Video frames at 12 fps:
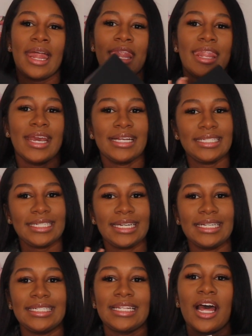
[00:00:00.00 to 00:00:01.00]
This
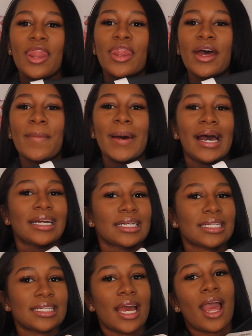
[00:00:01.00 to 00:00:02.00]
is the
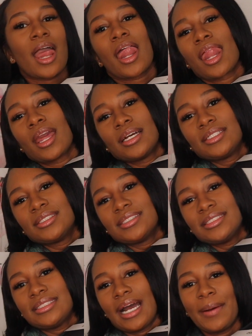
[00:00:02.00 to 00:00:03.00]
box
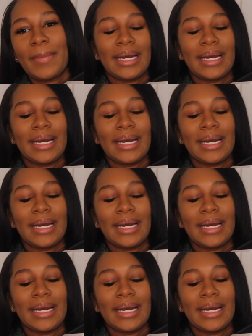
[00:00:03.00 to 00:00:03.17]
that